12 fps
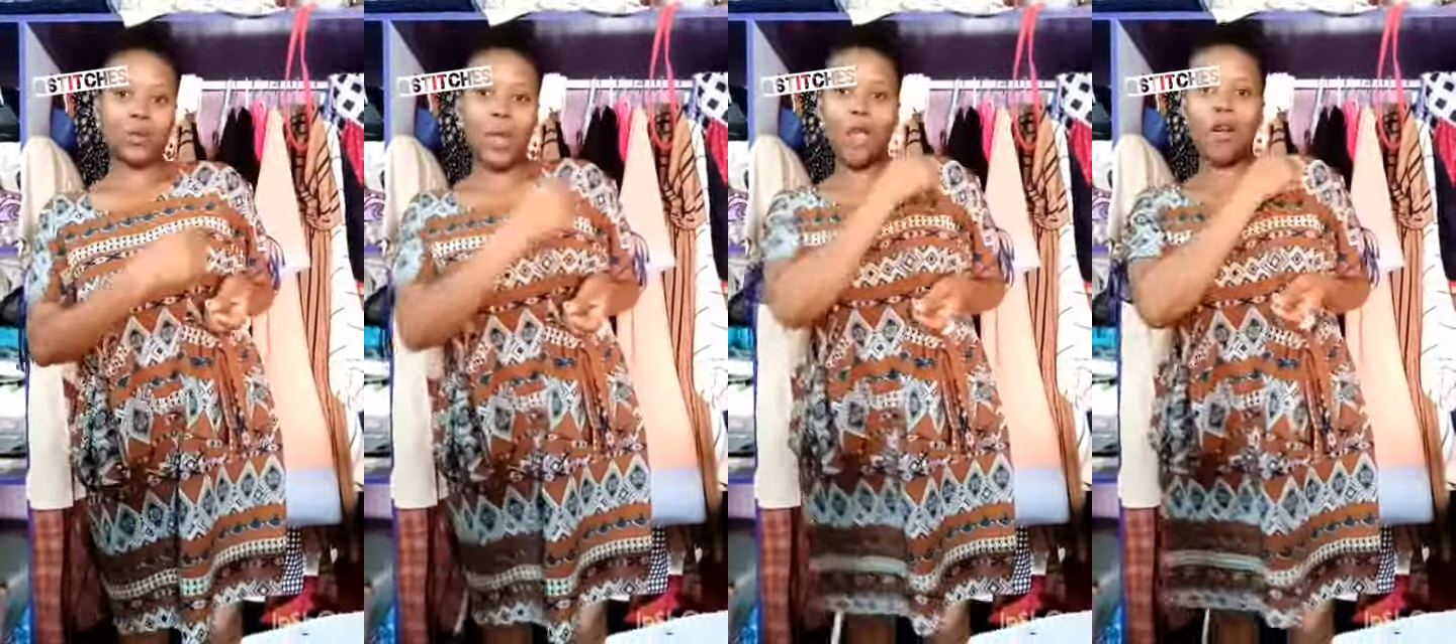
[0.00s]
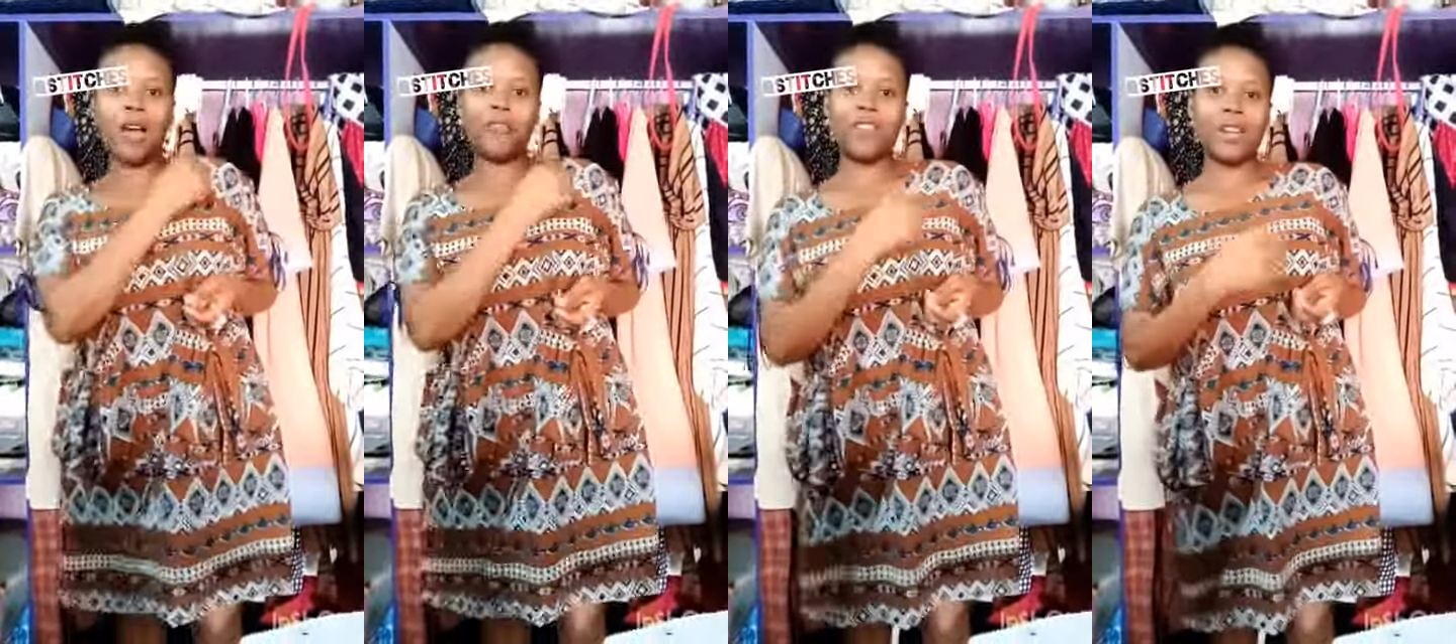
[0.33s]
where your
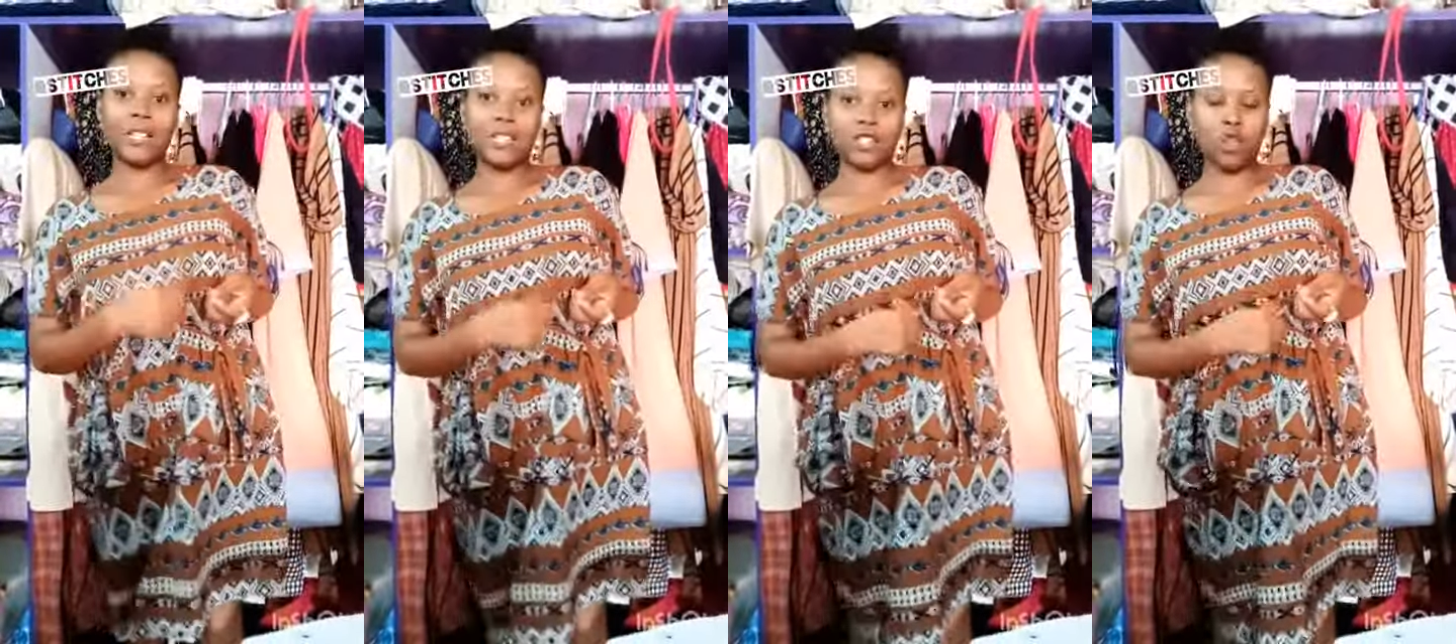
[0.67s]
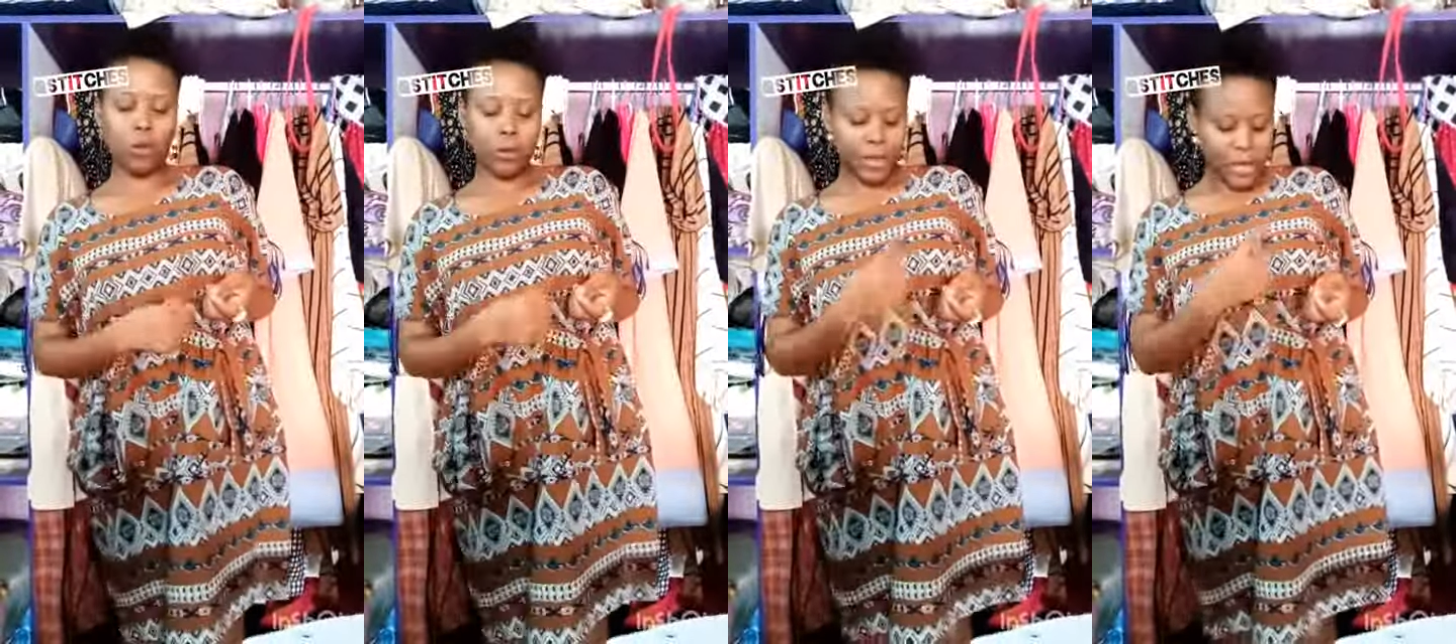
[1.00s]
half length
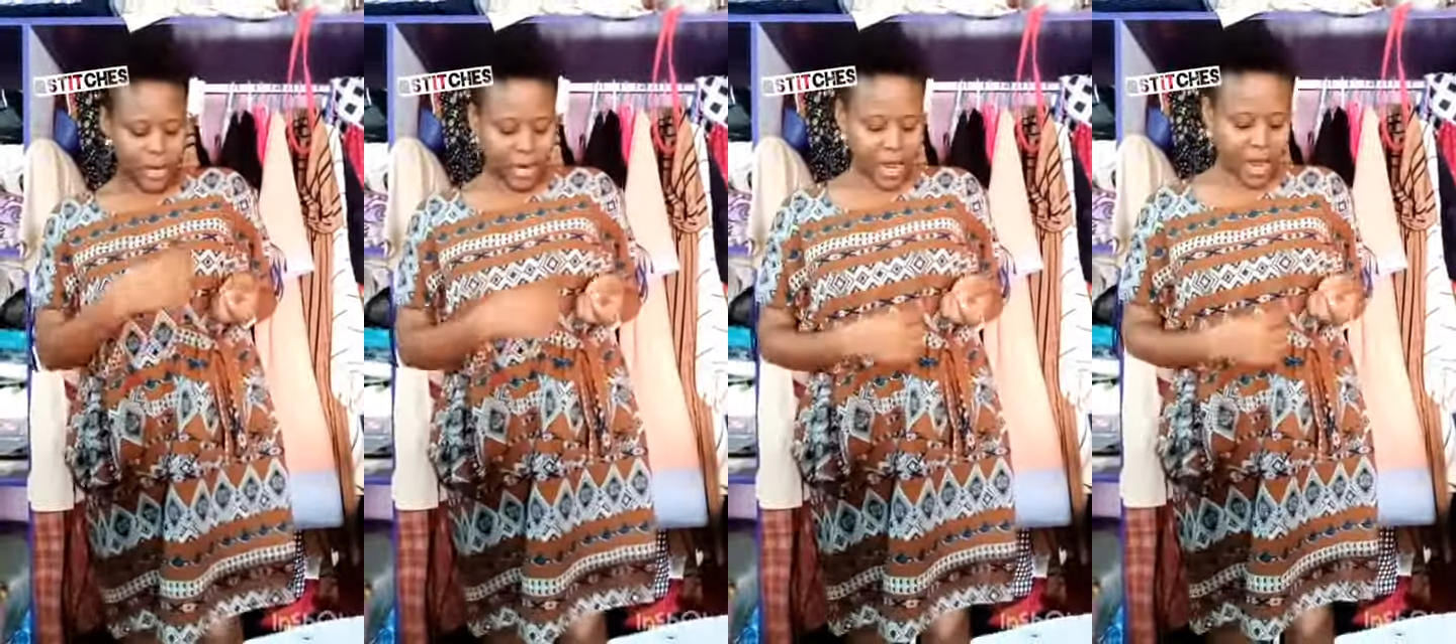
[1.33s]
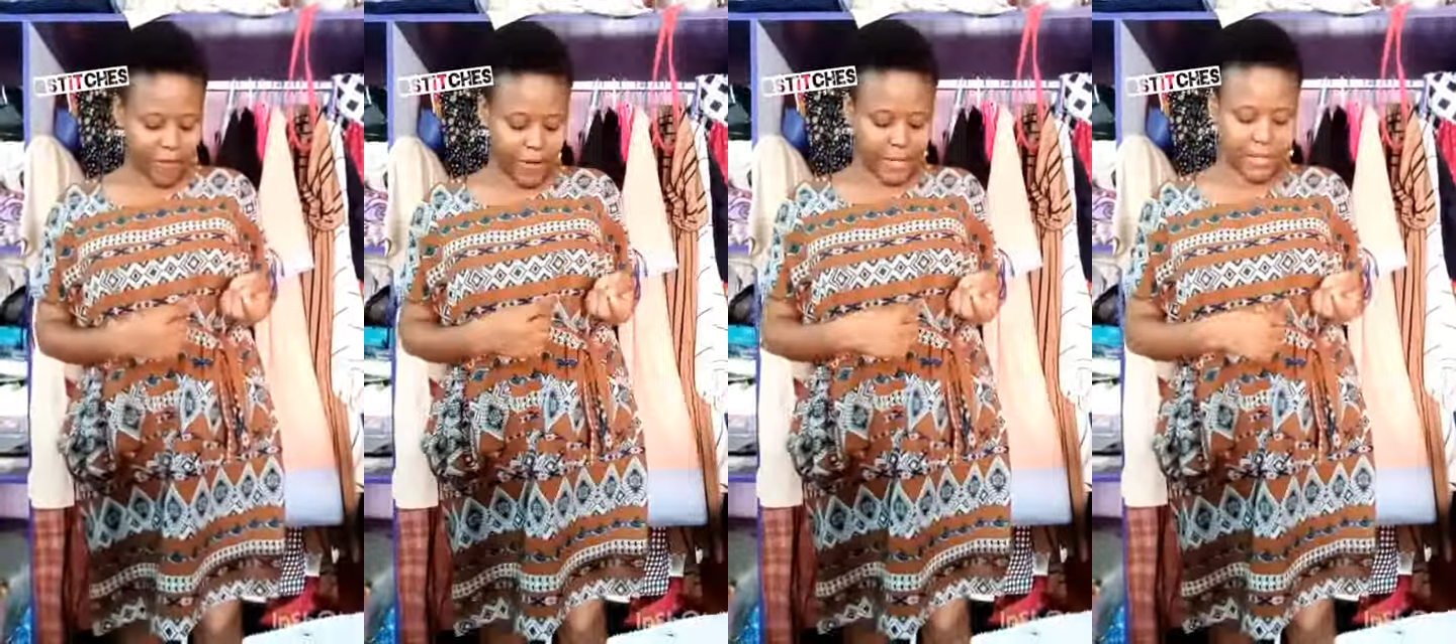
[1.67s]
stops. The
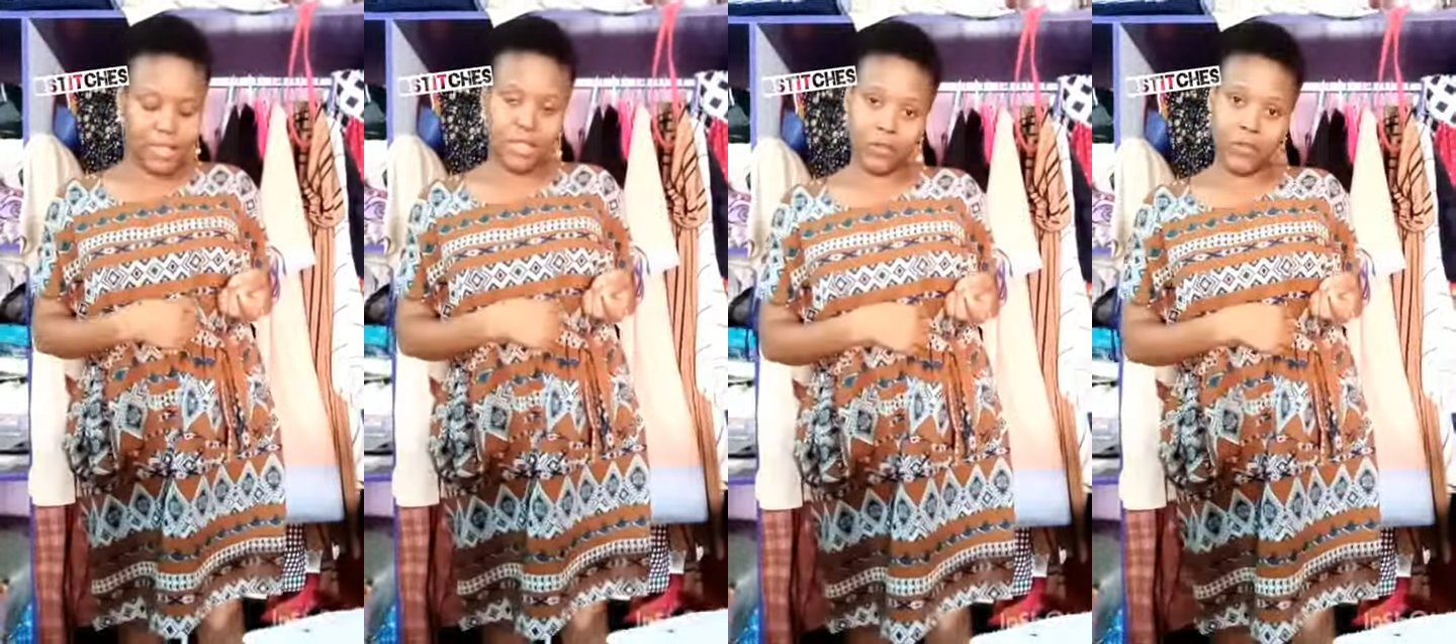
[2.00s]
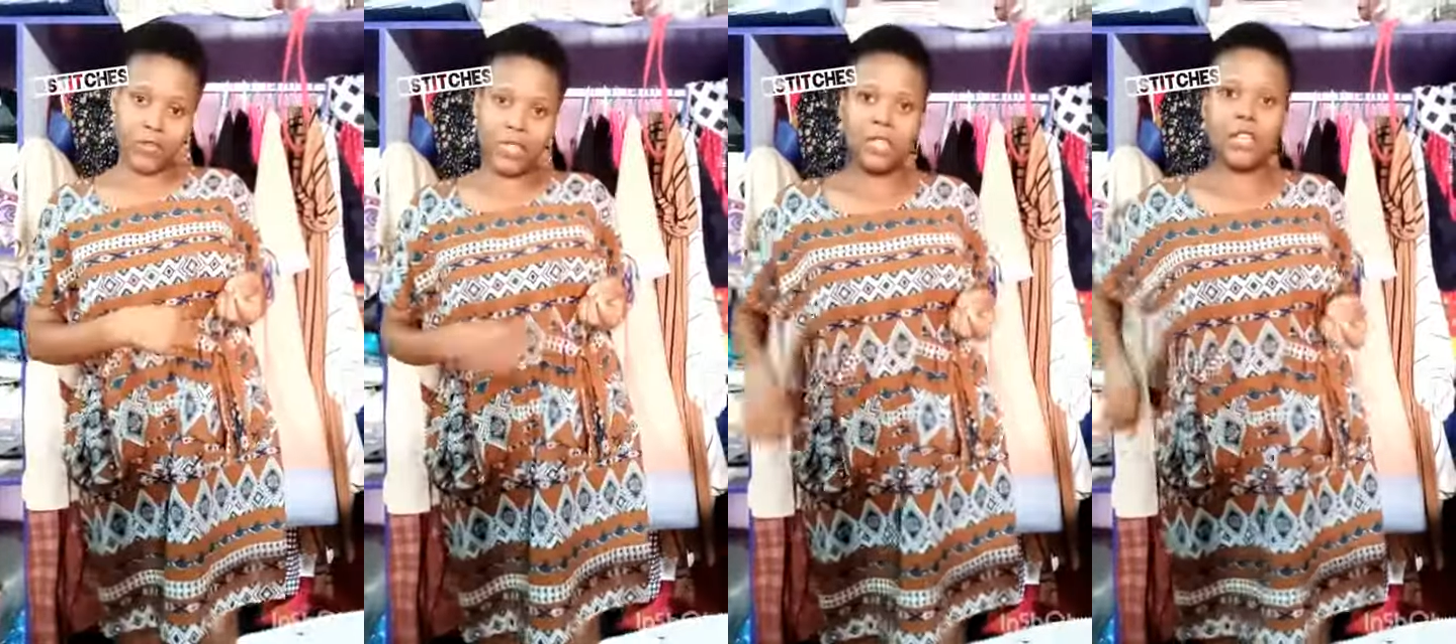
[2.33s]
half length is
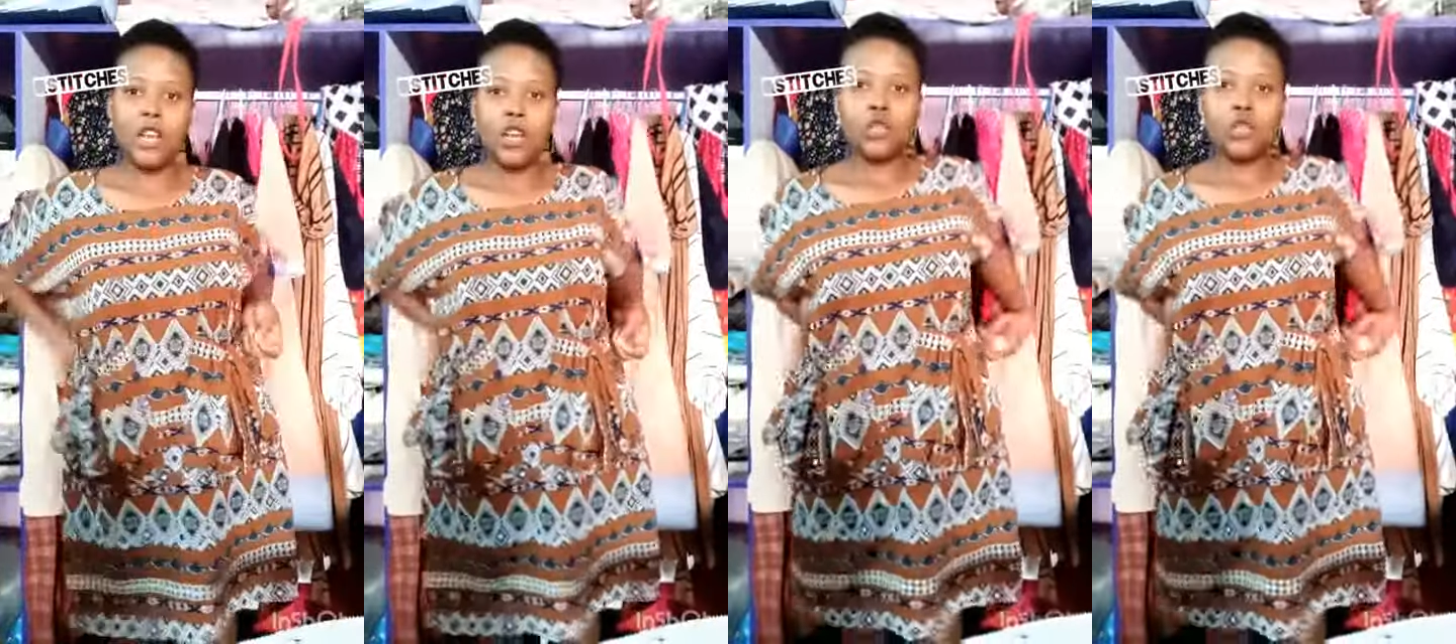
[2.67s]
15.